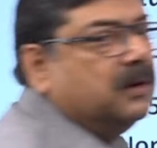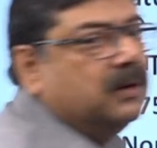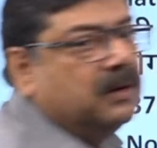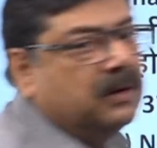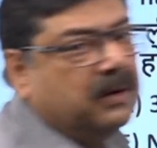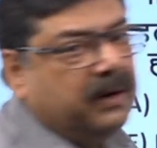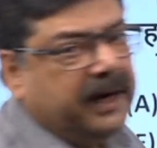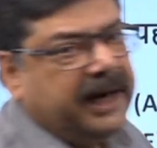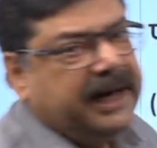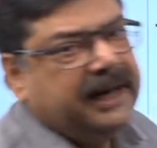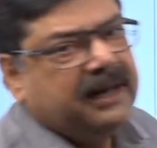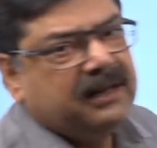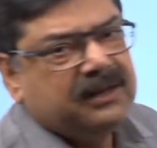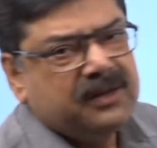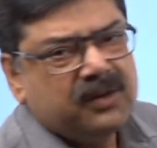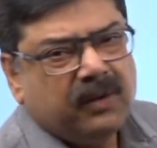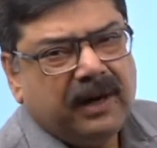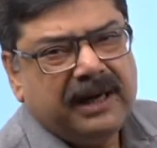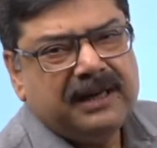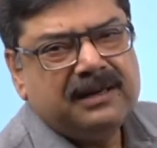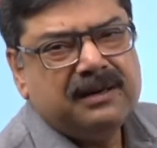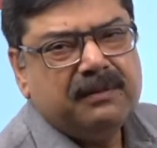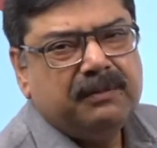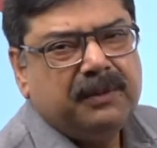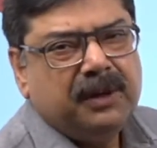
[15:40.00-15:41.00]
Right,
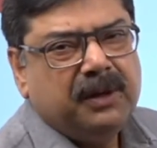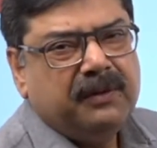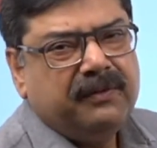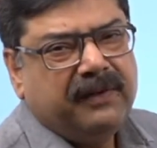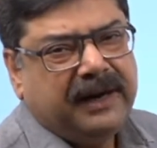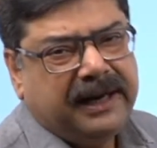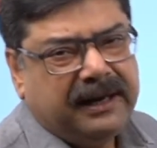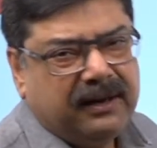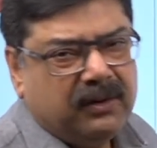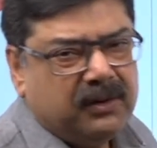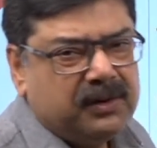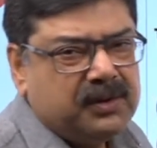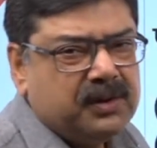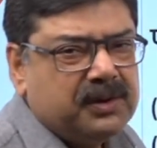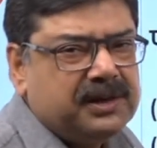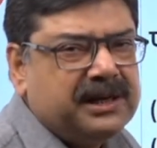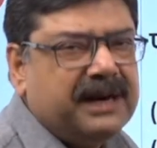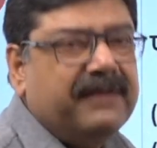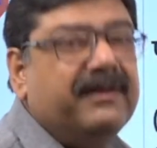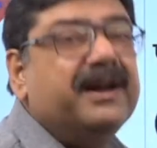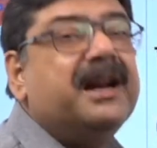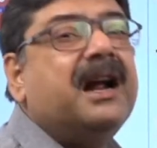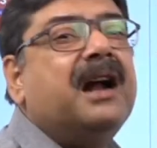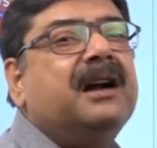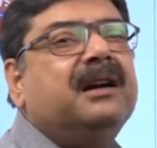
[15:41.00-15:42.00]
quite simple to find out. So
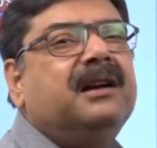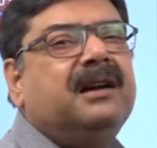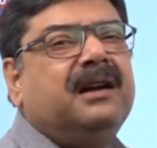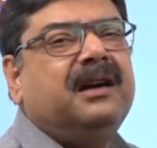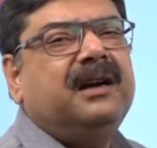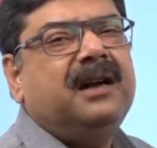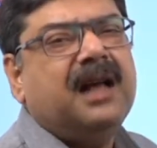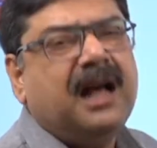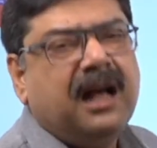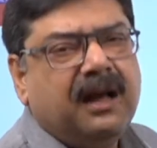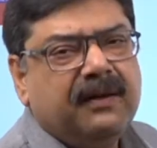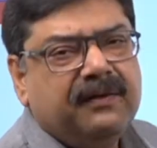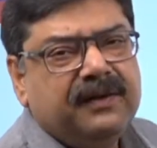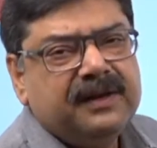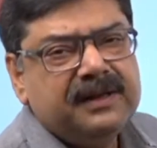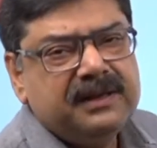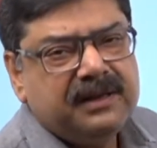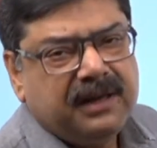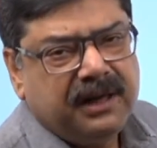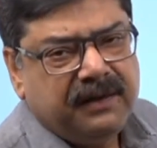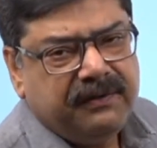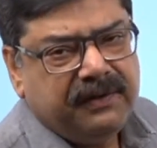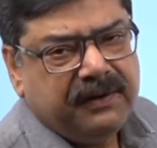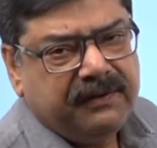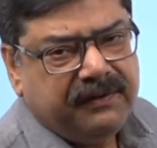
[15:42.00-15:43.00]
700 half is
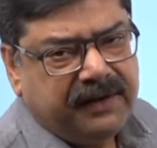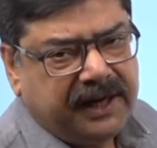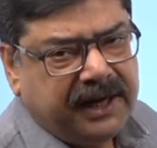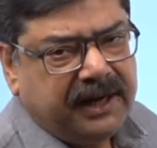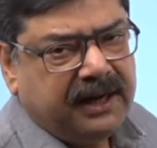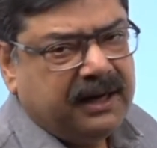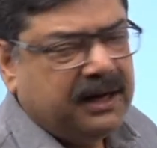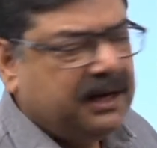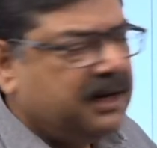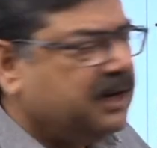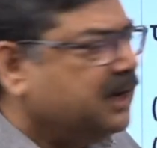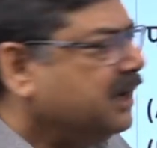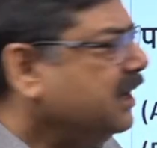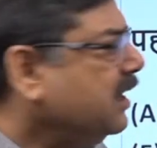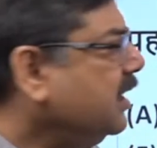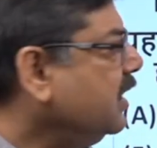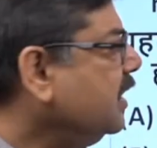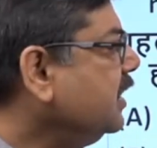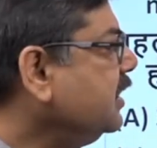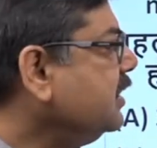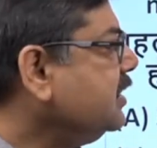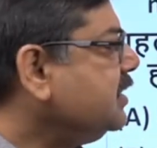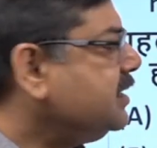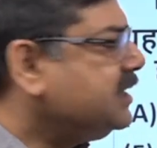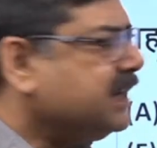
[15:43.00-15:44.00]
350.
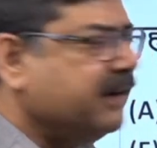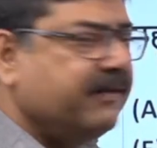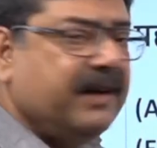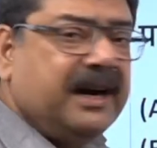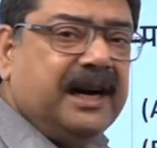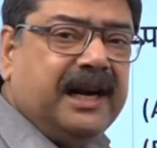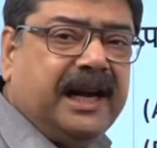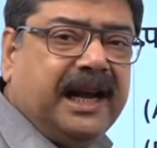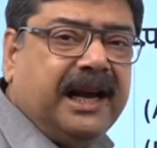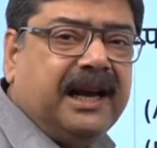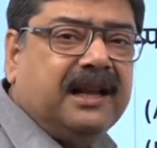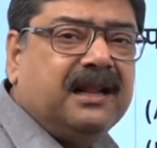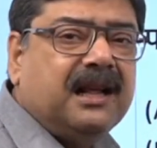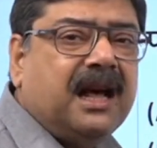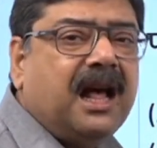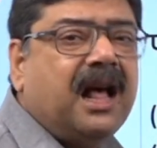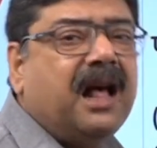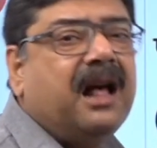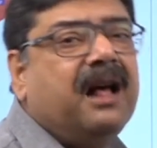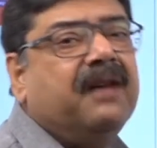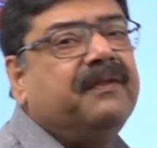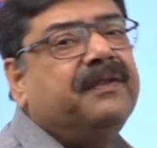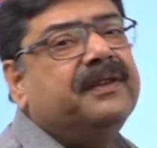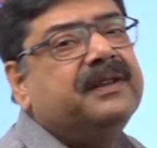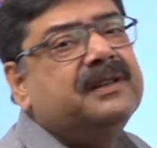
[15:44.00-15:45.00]
70 the
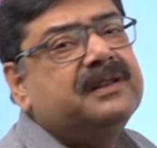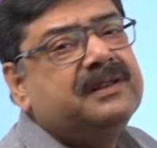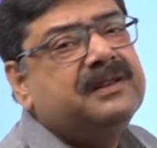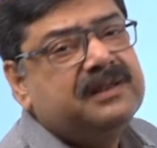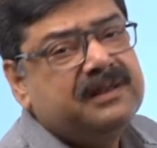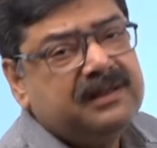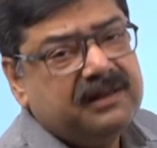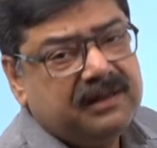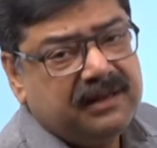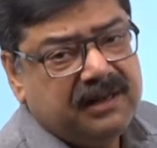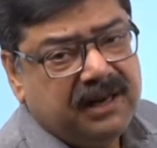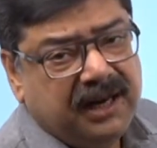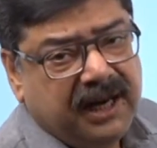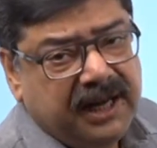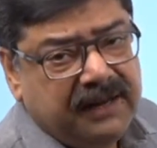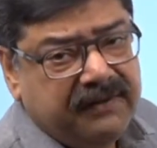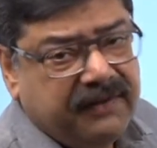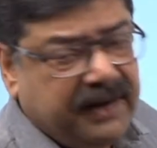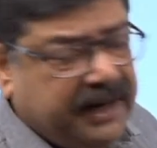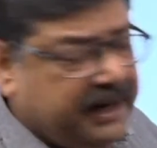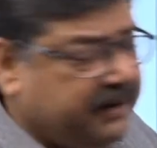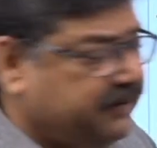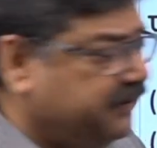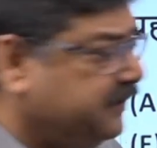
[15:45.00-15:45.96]
half is 35.